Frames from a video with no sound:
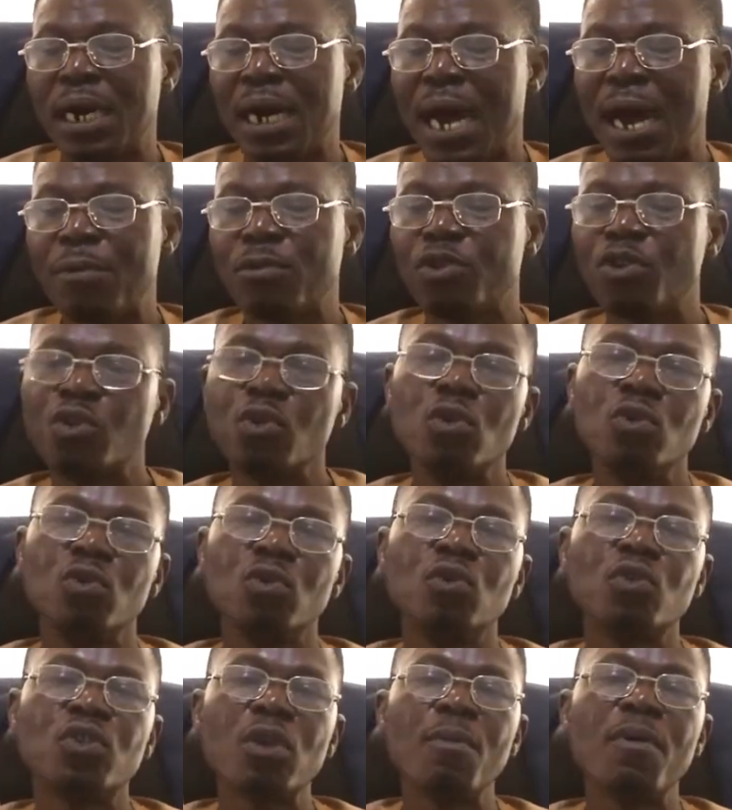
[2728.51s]
I will show
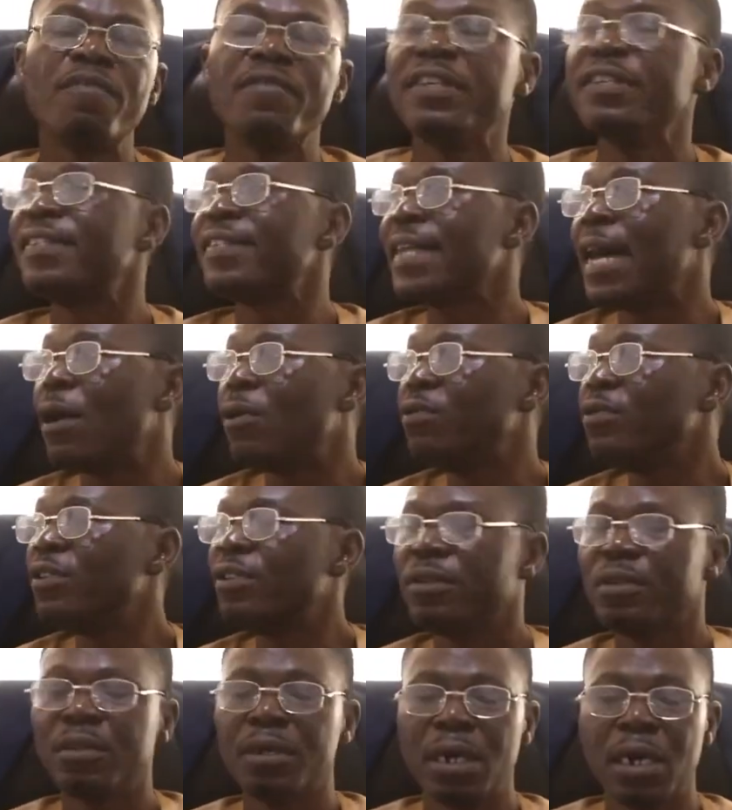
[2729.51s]
you some of these sounds
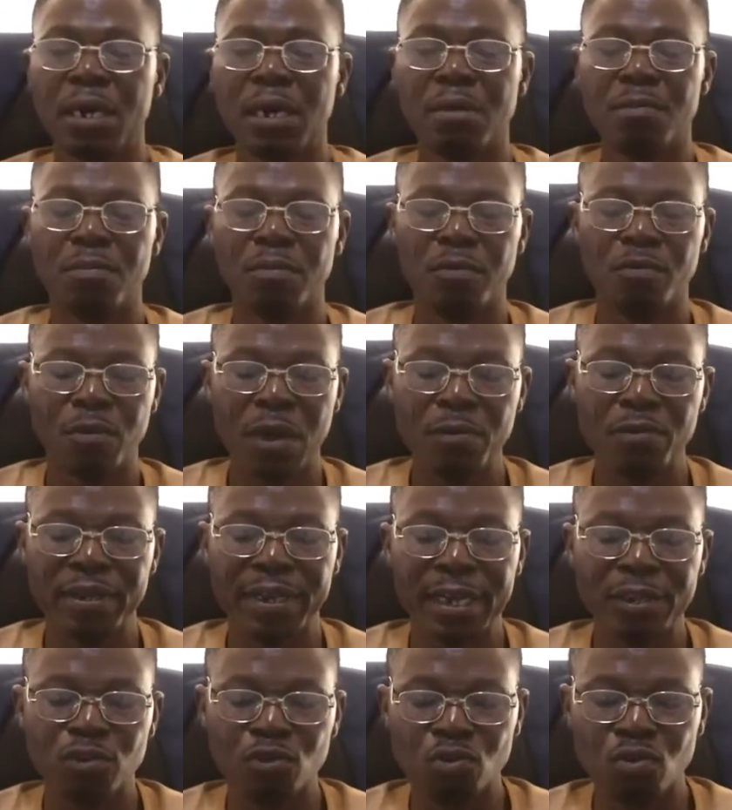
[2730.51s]
when we
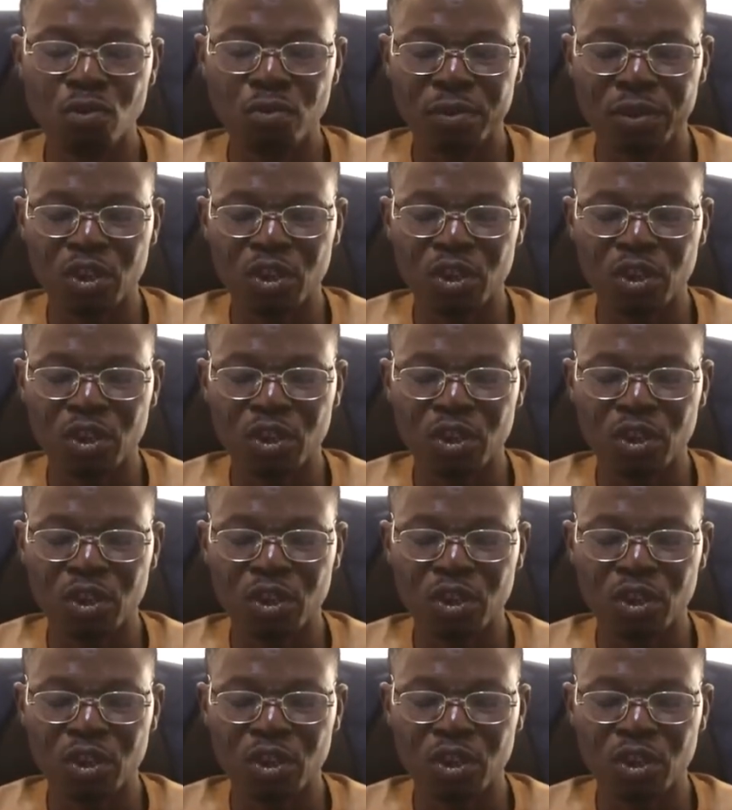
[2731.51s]
get to